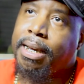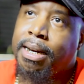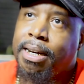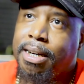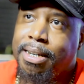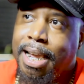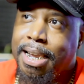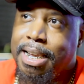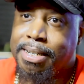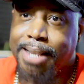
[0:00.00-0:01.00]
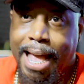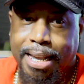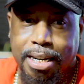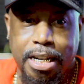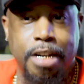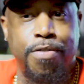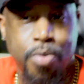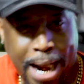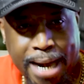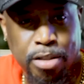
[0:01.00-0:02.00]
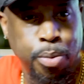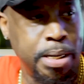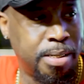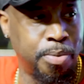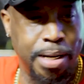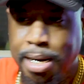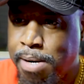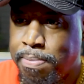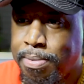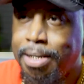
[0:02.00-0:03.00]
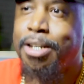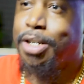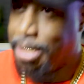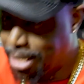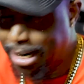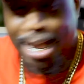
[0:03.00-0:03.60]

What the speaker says: end of the day, it's like, if you had a threesome with him, you need to